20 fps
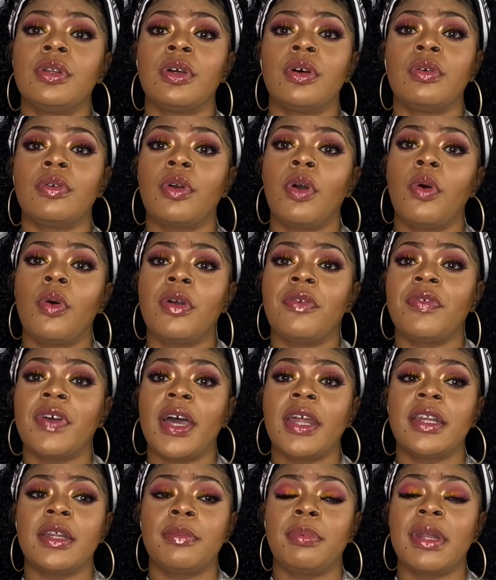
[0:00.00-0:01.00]
go and
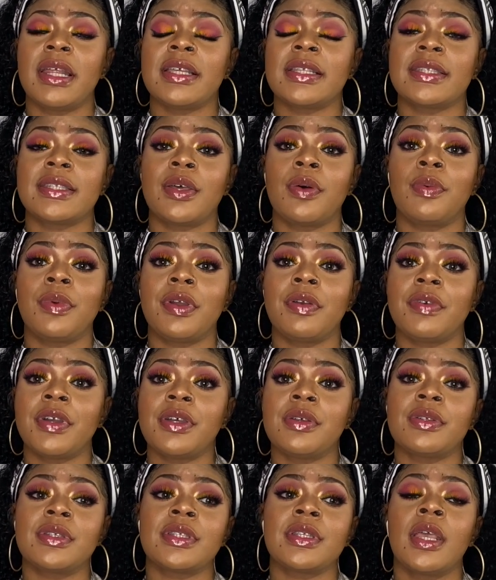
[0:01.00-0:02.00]
find a place somewhere
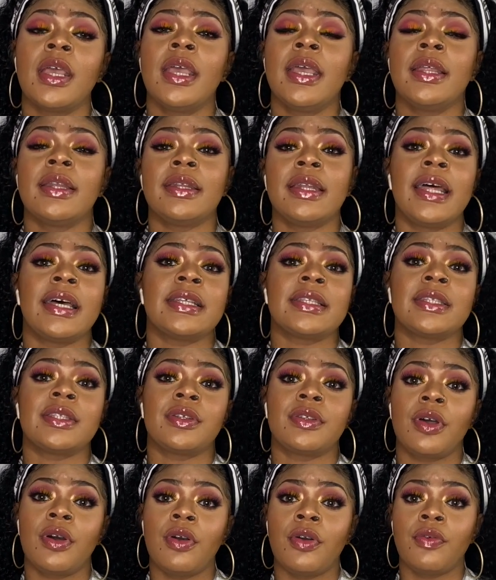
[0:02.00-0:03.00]
else. That's
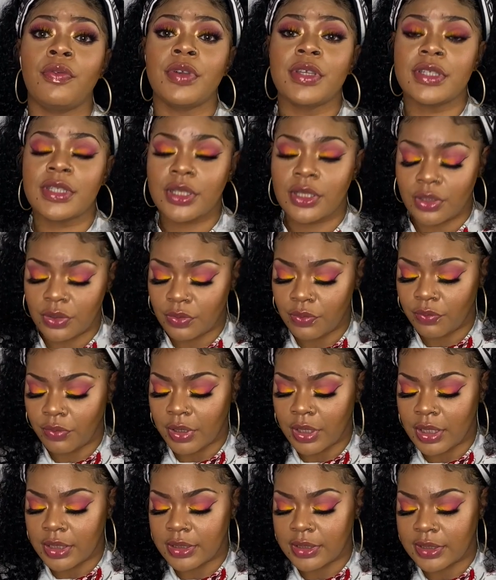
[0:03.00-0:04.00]
a risk you
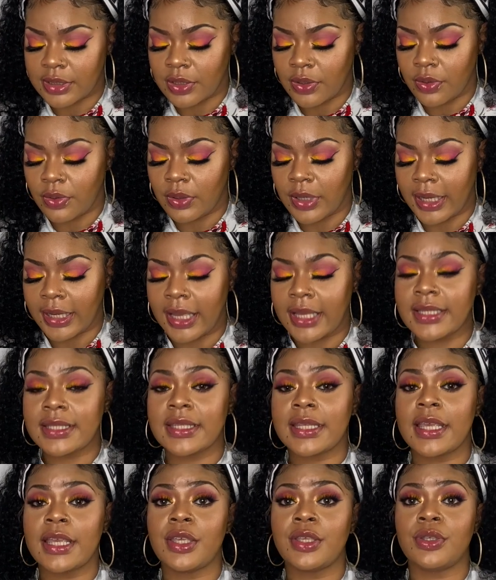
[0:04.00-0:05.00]
run. So like I
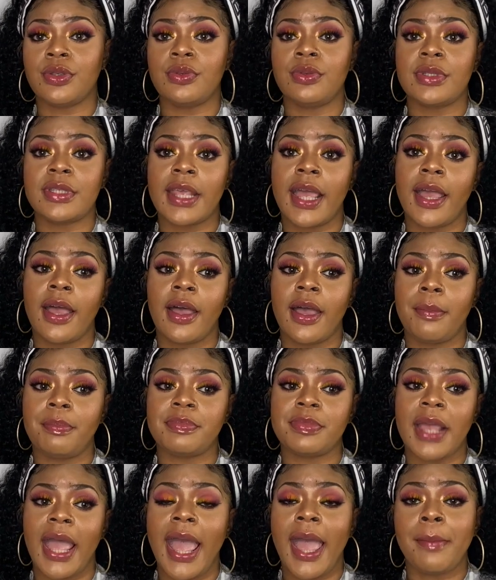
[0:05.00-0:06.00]
said, use
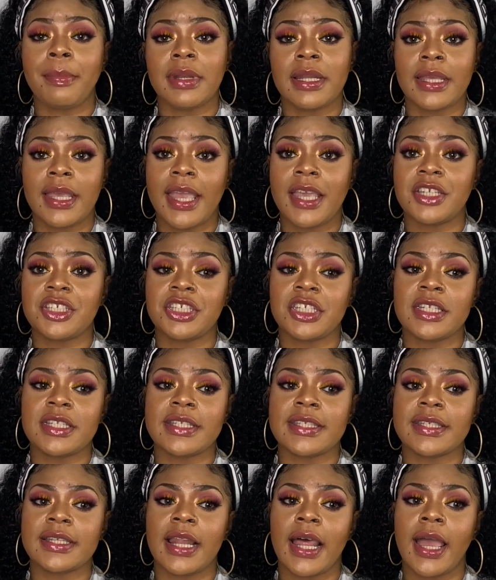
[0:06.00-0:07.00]

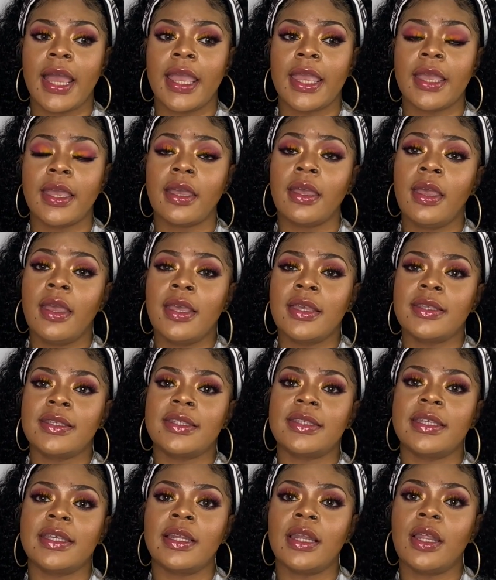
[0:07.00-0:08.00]
applications like
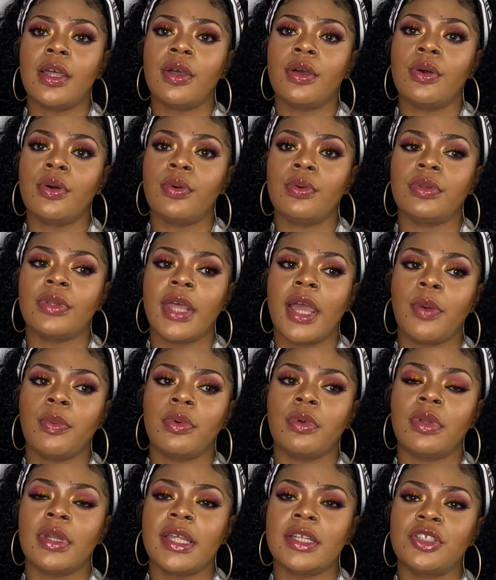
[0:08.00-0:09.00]
Zillow that
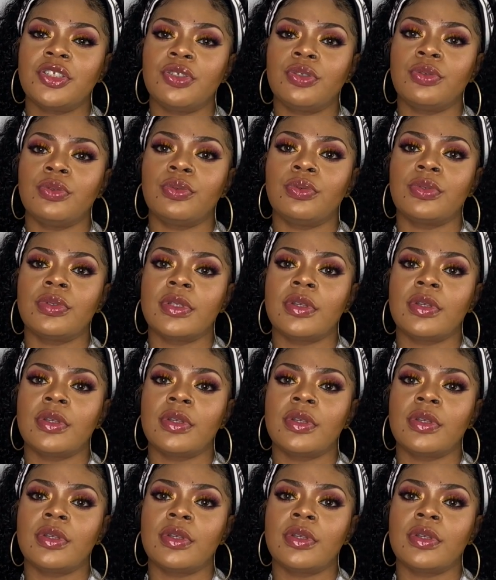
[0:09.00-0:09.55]
will let you